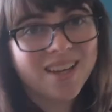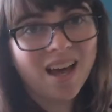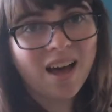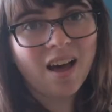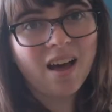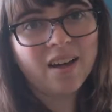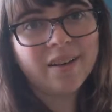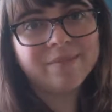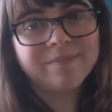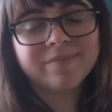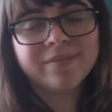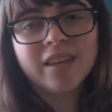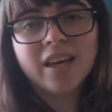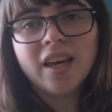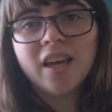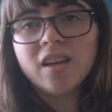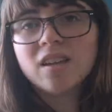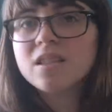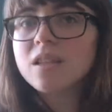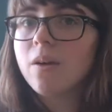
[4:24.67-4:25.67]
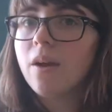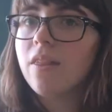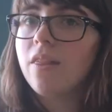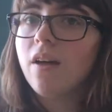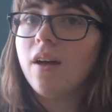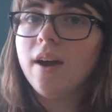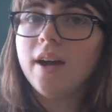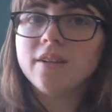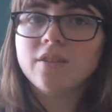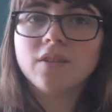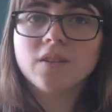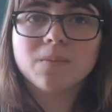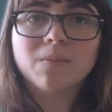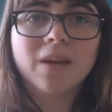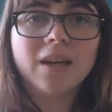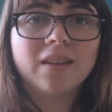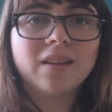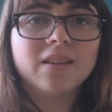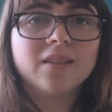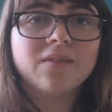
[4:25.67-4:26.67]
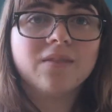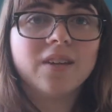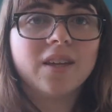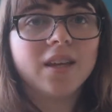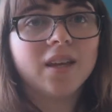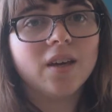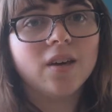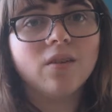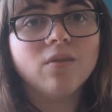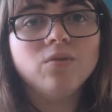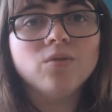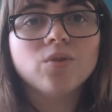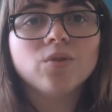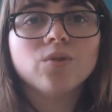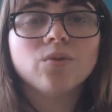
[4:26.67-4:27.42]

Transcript: So I thought I'd just make this video